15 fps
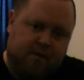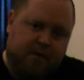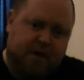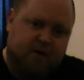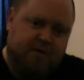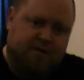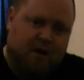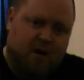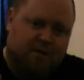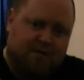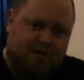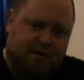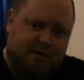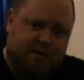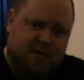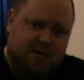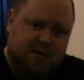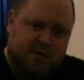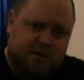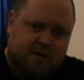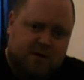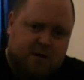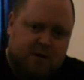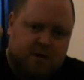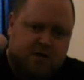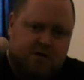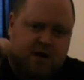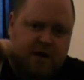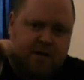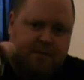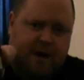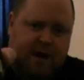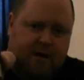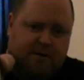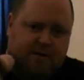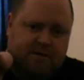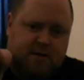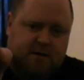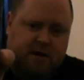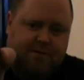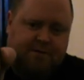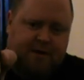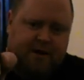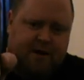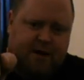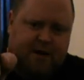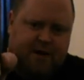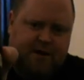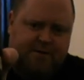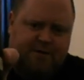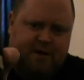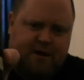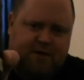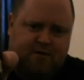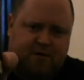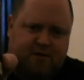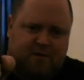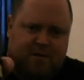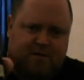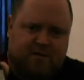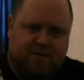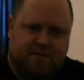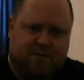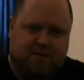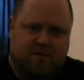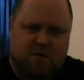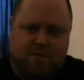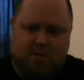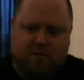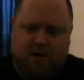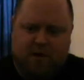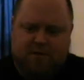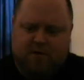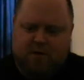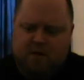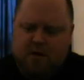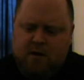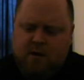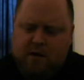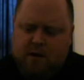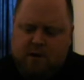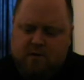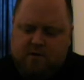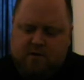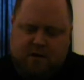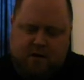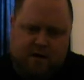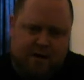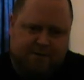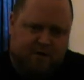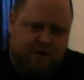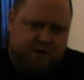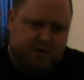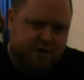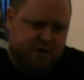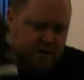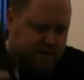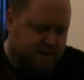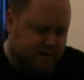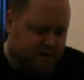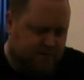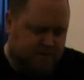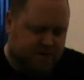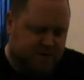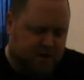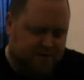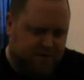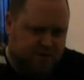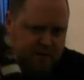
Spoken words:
get on to Harviestoun, check them out. I don't think they're too expensive this time around. So, have a look at the Reserve